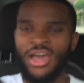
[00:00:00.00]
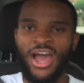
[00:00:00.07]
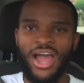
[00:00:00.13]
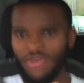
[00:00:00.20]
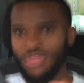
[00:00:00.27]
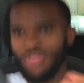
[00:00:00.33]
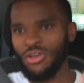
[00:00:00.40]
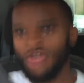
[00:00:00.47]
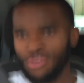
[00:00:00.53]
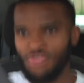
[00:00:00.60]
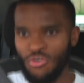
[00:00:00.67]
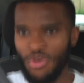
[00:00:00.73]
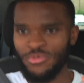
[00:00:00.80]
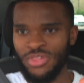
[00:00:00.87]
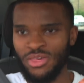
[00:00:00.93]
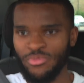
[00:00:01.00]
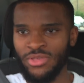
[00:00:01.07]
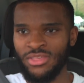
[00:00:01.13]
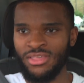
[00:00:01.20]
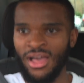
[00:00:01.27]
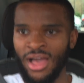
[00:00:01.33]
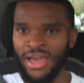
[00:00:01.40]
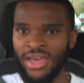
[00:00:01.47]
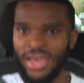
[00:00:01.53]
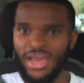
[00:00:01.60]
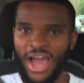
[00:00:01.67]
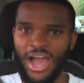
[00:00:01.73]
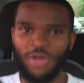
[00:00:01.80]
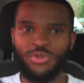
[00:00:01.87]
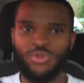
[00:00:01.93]
I could start a drop shipping site.
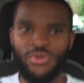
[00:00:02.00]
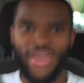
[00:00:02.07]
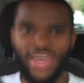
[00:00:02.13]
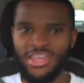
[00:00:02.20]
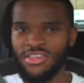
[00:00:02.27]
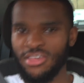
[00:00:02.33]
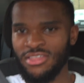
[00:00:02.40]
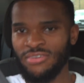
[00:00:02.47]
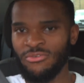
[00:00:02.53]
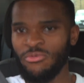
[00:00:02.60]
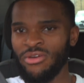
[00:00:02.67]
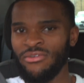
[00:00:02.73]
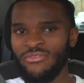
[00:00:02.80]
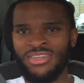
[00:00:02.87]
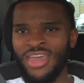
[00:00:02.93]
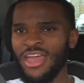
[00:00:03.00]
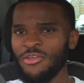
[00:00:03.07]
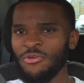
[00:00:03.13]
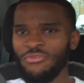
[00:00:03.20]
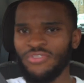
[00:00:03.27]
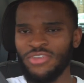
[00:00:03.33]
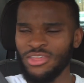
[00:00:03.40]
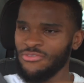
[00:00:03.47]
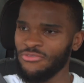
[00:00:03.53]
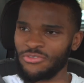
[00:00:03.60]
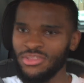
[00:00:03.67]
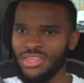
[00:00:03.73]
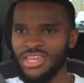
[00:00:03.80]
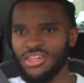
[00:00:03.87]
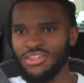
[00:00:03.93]
I could do agency with 10 other
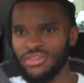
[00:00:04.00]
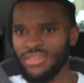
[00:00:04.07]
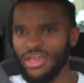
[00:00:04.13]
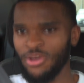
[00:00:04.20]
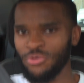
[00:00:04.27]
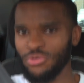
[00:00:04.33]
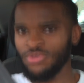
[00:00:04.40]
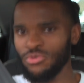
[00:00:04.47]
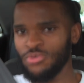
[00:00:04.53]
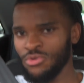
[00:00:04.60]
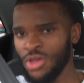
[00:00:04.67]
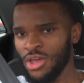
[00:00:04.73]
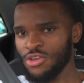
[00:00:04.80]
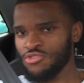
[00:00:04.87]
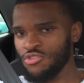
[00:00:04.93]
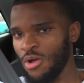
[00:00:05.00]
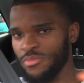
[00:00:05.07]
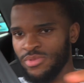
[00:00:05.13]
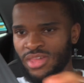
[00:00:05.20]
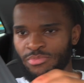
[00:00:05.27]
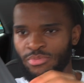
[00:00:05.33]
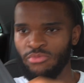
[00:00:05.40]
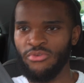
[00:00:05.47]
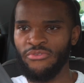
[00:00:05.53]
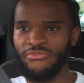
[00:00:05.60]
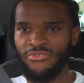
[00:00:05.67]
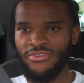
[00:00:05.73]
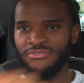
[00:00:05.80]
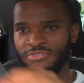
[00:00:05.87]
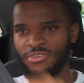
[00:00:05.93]
different niches. I could do drop shipping with
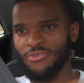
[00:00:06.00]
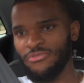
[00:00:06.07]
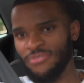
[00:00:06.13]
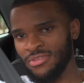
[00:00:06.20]
50